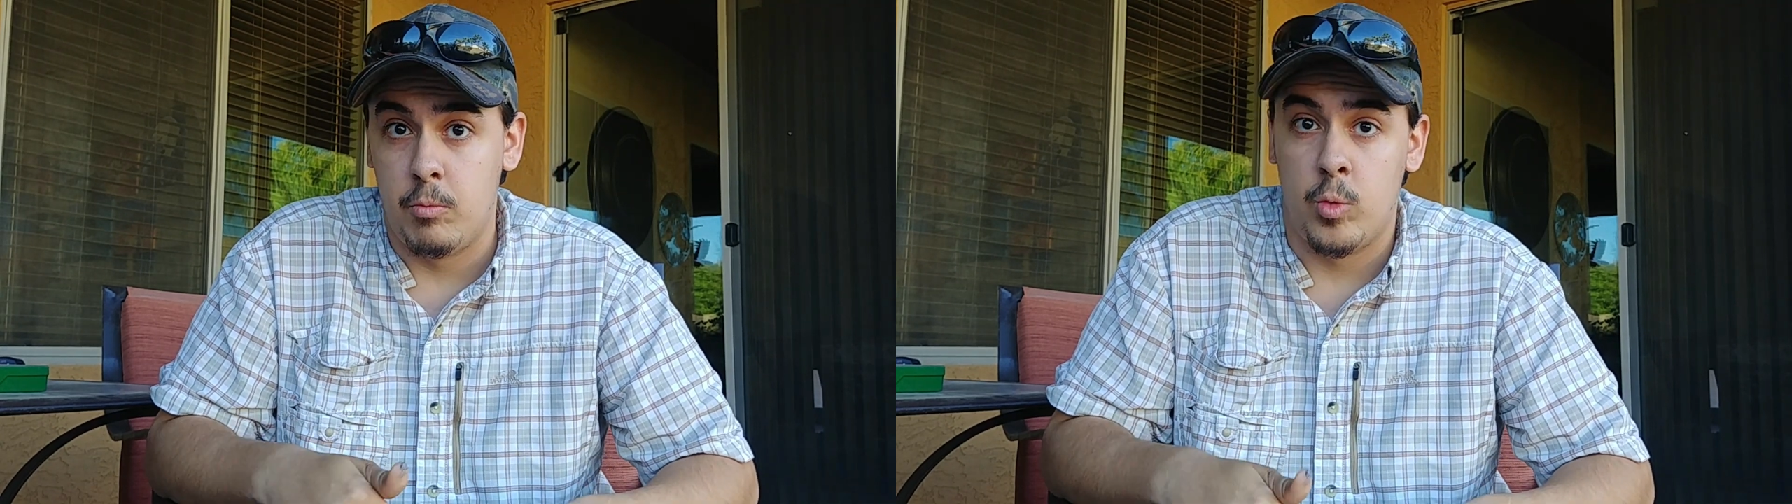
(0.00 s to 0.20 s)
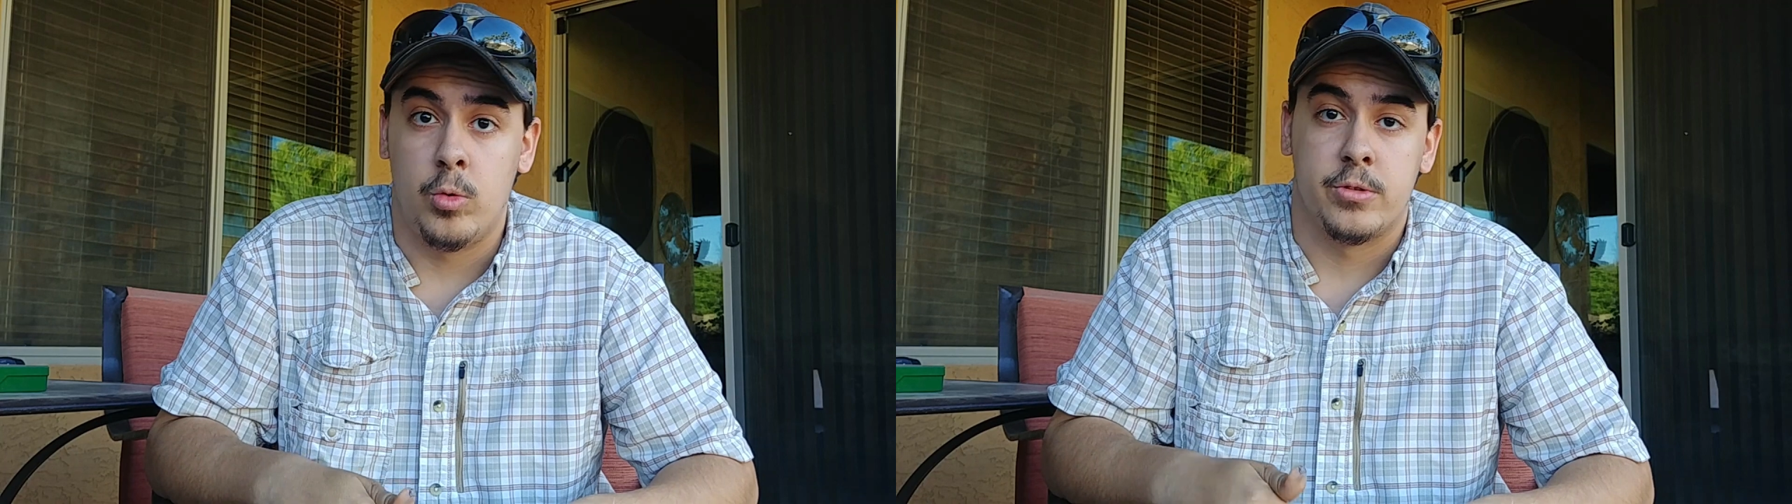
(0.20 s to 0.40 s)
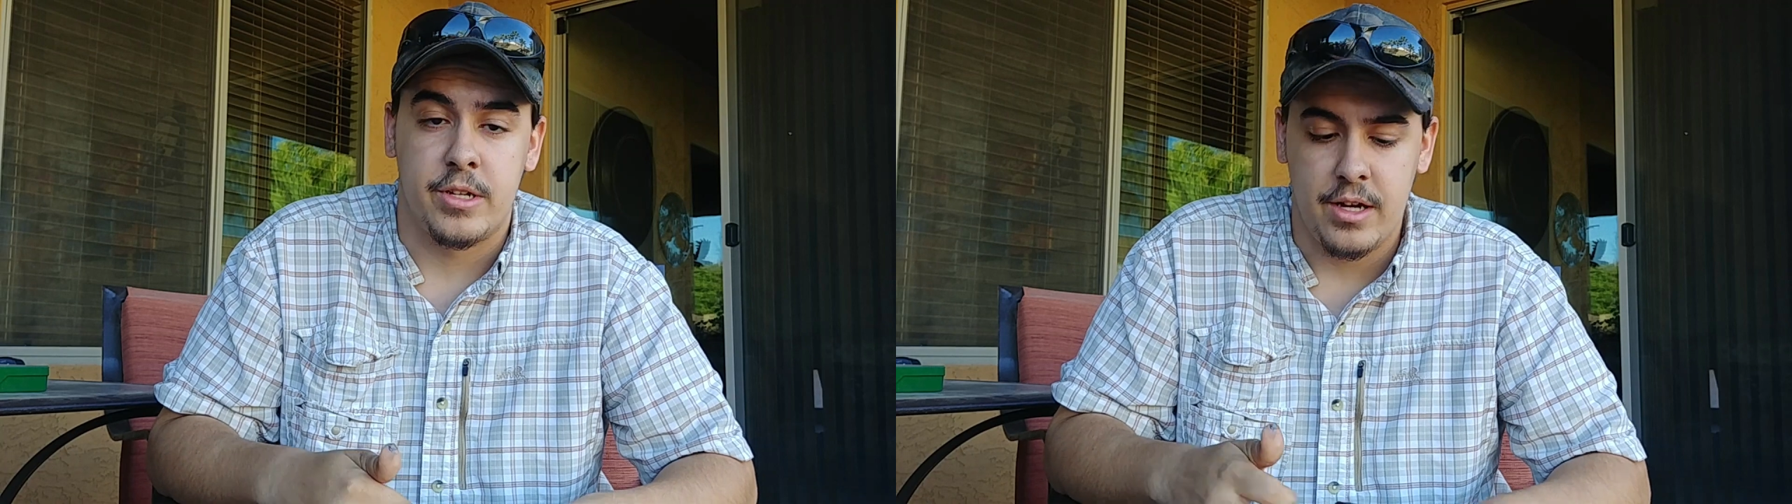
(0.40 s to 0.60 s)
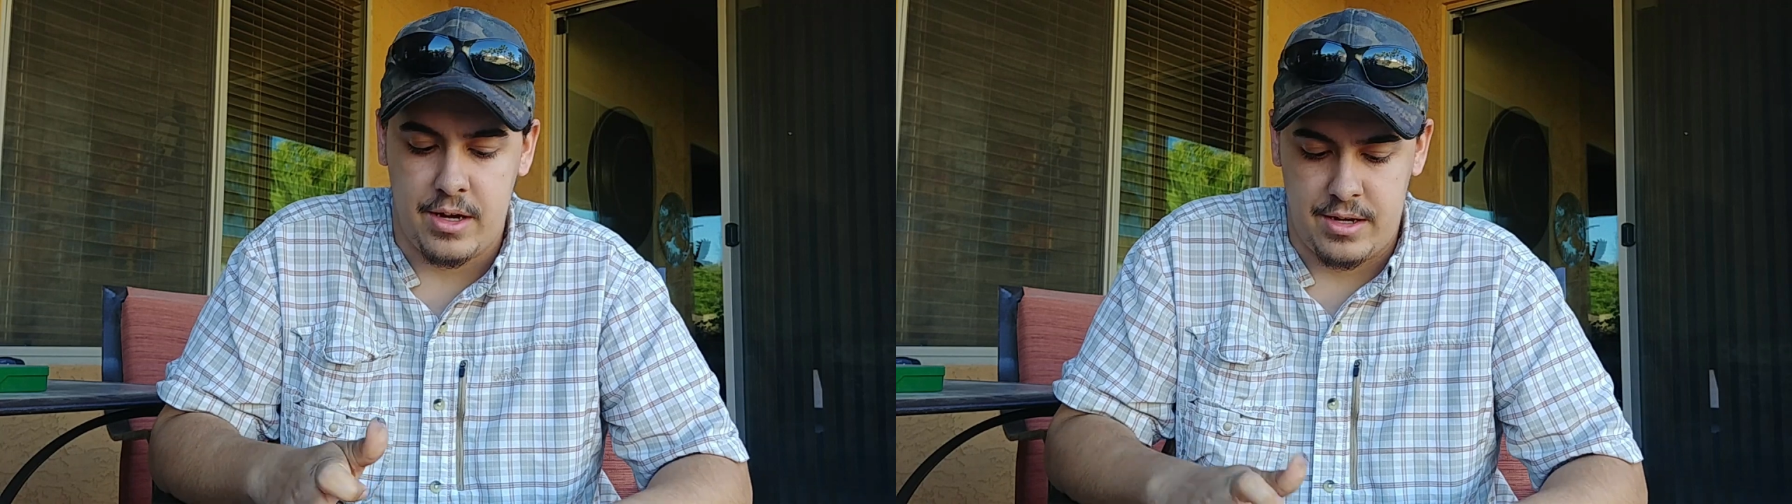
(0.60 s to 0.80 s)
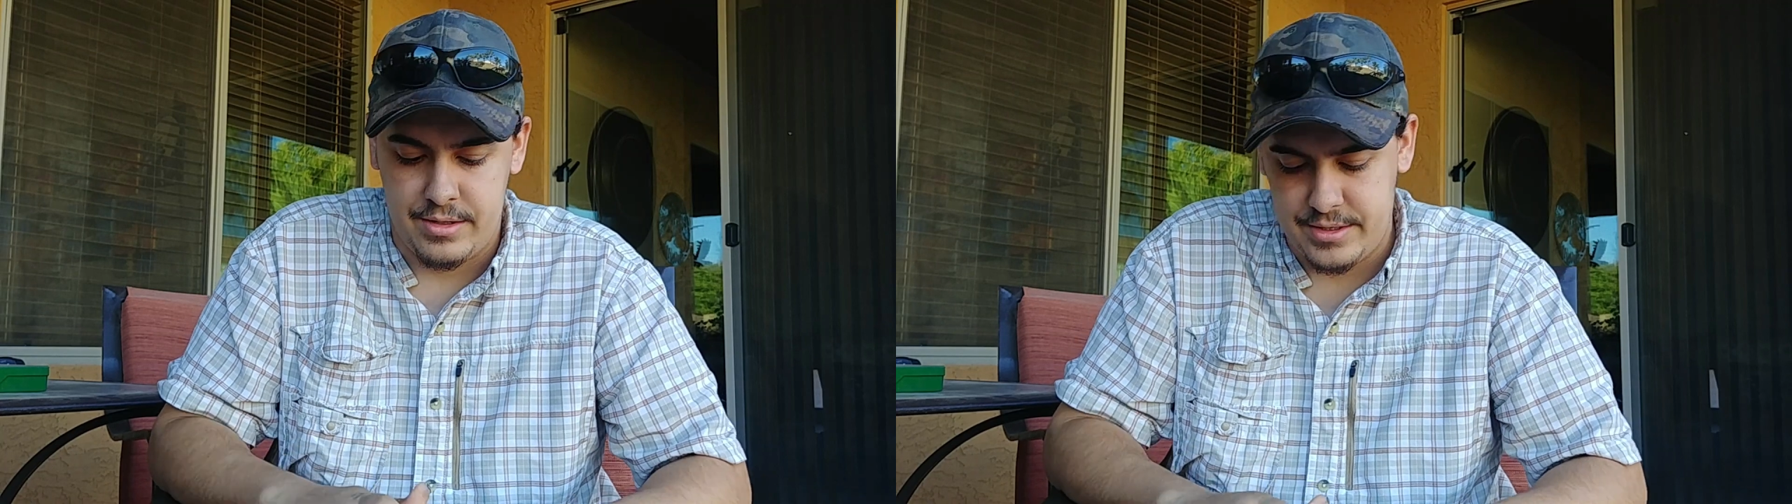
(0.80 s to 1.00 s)
rolled
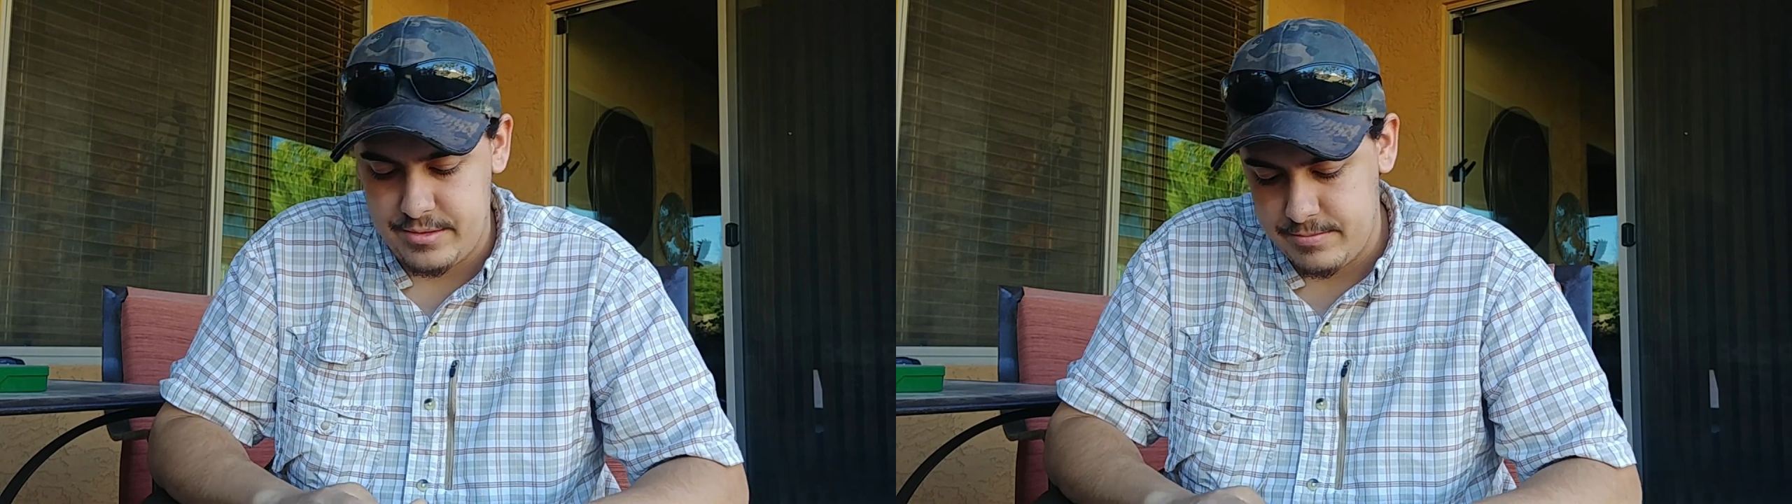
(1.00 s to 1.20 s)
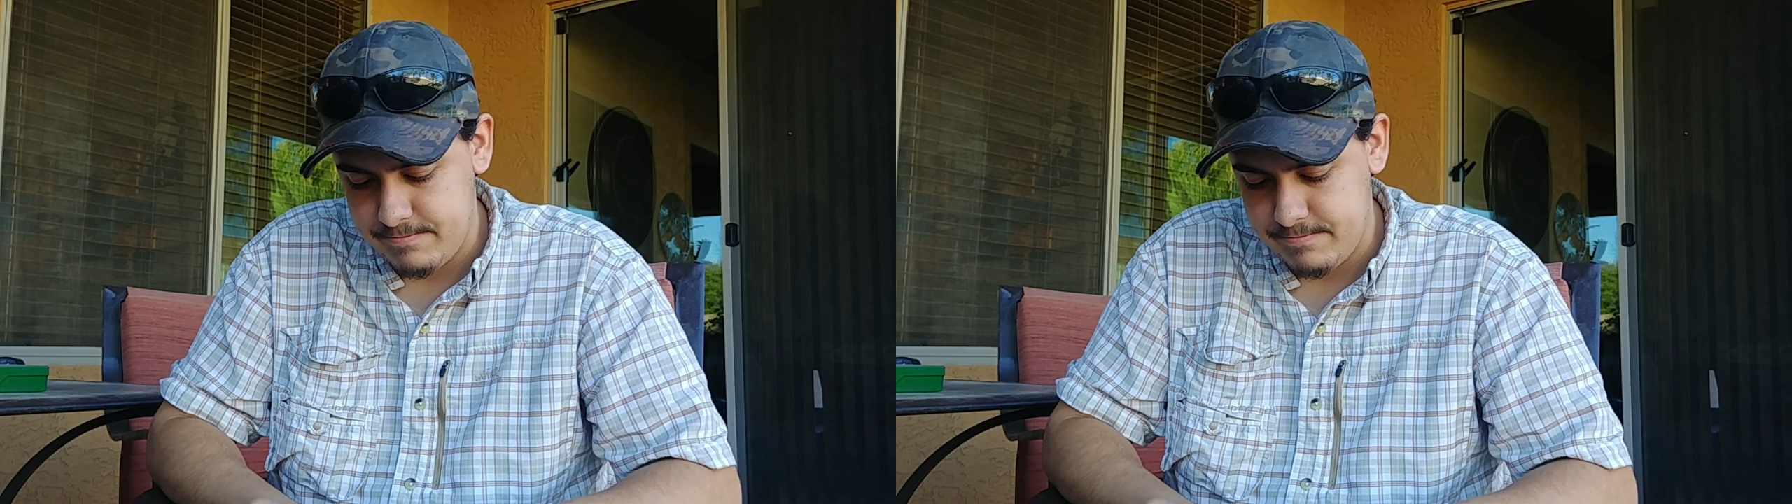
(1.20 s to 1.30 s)
gauze.